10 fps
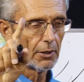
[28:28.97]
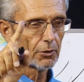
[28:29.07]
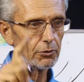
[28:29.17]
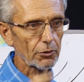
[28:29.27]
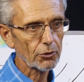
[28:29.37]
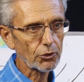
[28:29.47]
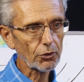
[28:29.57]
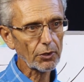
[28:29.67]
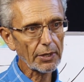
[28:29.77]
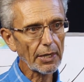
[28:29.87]
So the
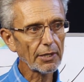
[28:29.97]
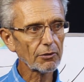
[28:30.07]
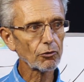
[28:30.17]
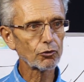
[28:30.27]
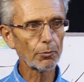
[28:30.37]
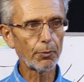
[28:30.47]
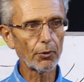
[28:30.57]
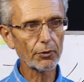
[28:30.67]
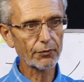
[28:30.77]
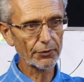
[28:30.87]
sugarcane is a
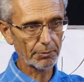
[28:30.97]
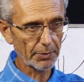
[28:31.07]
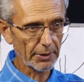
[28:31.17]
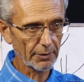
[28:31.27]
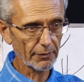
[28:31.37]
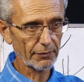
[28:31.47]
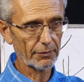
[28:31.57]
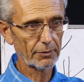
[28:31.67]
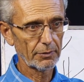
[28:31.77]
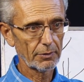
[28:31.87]
support for the beans.
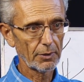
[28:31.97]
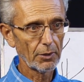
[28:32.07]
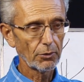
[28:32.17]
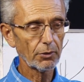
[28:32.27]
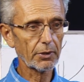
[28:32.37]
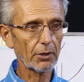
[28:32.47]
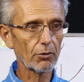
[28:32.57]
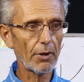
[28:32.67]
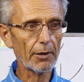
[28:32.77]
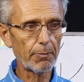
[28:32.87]
You can
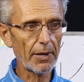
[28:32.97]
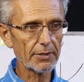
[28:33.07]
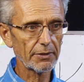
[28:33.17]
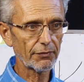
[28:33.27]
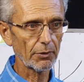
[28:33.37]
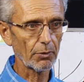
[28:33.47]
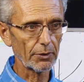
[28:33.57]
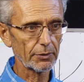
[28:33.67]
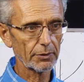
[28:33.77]
grow eggplants if you want.